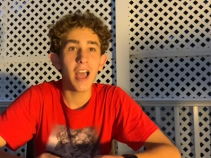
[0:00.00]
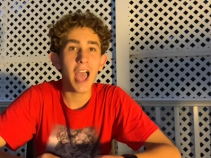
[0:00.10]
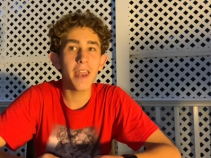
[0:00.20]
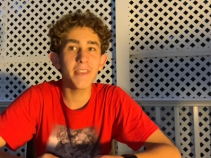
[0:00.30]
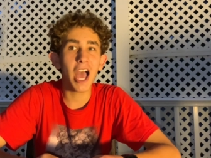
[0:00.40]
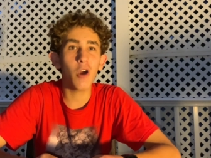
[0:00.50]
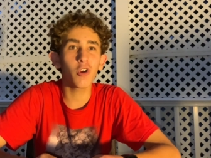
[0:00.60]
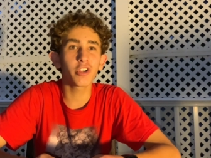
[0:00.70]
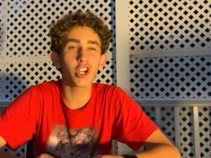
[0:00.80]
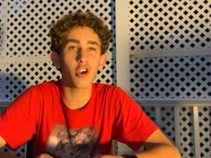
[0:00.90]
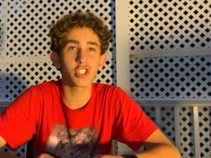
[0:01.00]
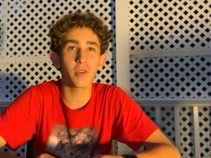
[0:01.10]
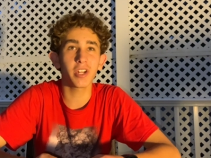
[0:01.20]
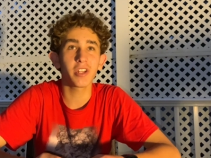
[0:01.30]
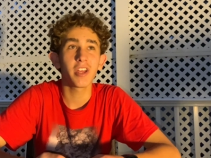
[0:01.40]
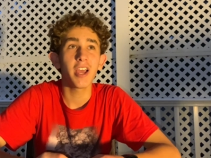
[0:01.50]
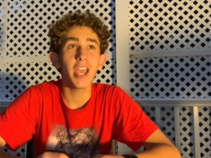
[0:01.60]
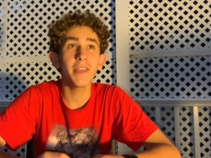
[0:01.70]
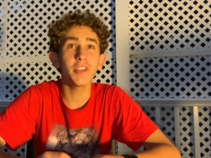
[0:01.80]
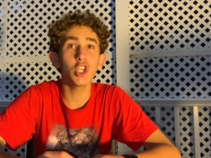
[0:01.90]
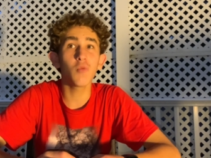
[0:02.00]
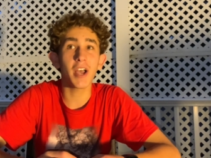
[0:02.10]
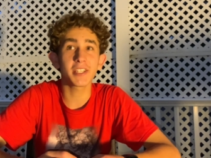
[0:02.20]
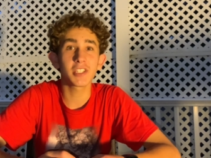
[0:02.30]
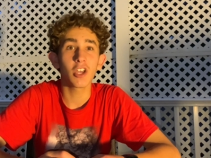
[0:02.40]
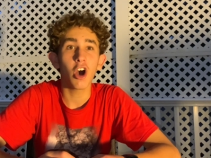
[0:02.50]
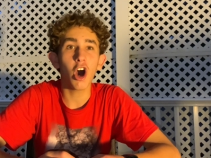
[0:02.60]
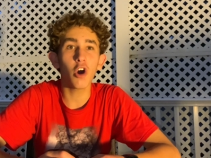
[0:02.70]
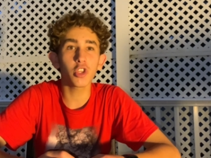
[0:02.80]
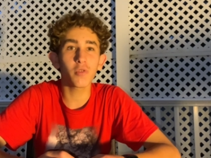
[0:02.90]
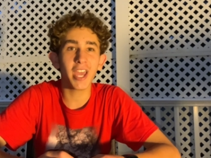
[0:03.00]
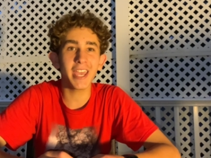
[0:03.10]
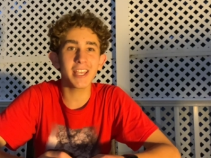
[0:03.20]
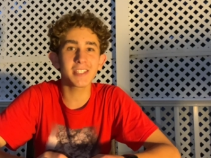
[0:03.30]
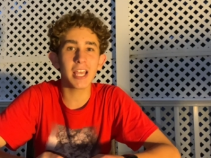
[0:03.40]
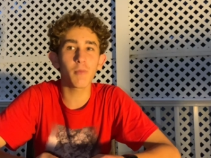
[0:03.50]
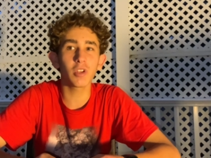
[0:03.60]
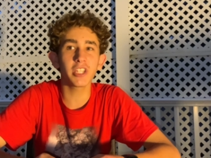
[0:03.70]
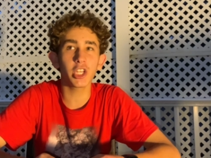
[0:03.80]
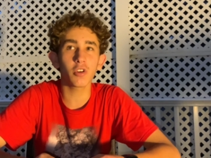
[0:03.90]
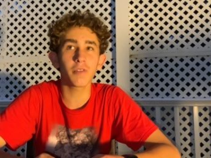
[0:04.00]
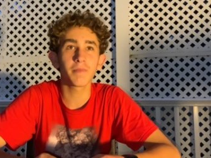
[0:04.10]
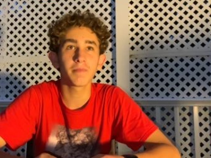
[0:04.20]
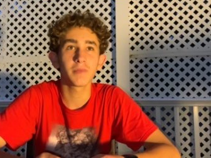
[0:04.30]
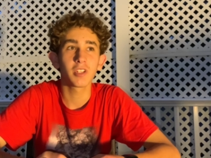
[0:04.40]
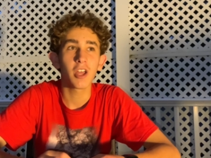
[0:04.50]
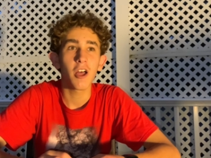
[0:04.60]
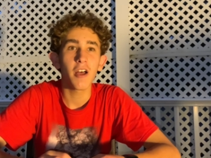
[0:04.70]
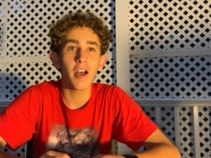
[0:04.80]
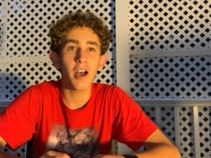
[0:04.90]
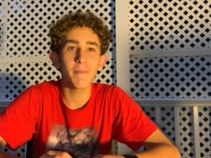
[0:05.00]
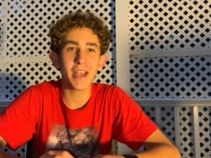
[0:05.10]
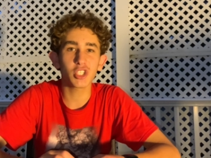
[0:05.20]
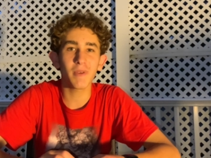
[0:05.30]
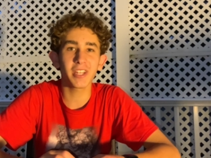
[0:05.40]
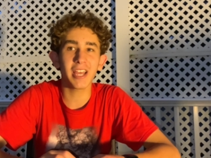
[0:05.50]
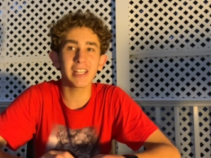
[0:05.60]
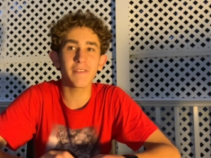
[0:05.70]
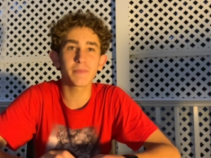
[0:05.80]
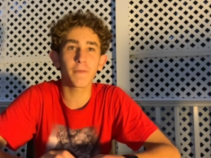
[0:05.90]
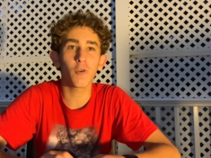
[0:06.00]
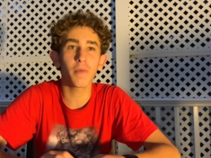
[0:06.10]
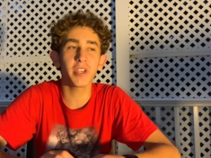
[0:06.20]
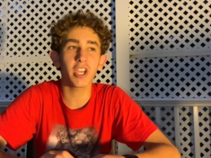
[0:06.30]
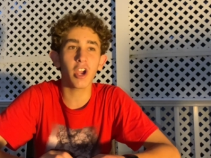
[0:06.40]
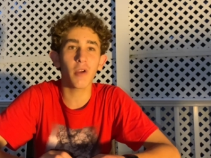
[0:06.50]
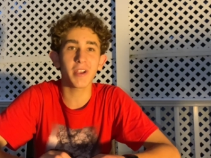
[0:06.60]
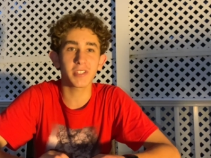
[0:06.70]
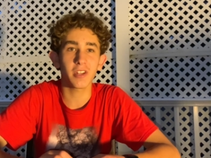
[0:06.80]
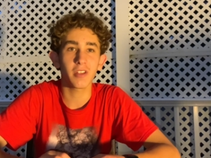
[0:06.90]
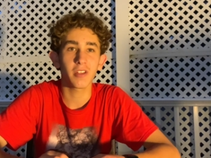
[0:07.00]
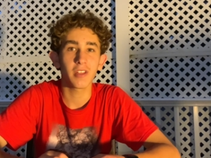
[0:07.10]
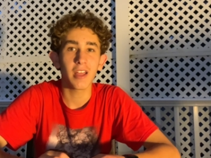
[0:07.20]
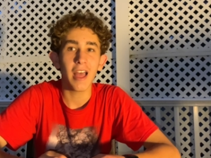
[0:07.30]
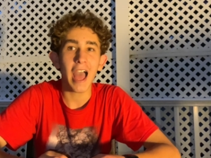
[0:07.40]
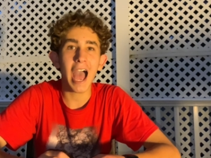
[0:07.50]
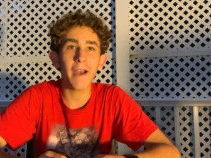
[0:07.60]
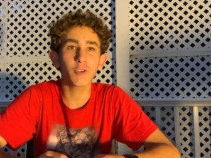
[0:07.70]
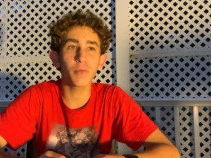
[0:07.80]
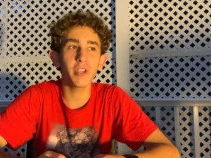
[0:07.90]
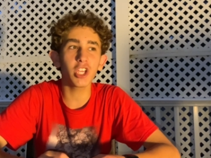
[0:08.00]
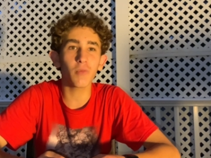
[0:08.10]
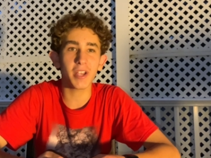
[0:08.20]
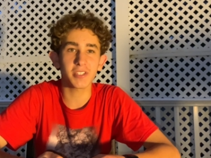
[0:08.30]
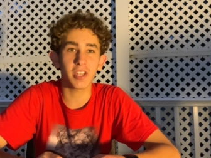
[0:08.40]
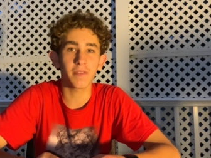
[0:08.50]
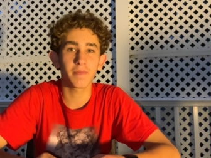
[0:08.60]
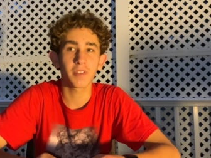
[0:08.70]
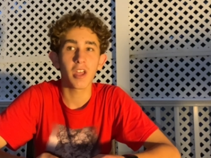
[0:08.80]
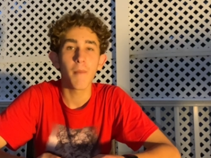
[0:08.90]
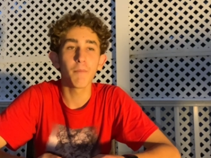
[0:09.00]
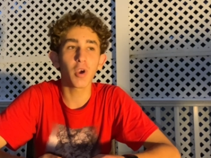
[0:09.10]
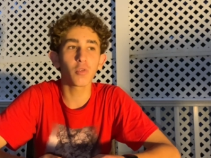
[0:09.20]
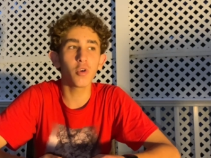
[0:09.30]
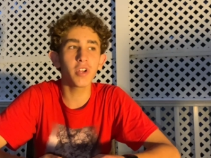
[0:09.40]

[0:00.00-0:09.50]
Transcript: and now are incarcerated in the US, although KSM would later mastermind the 9-11s before being arrested. After being arrested, Murad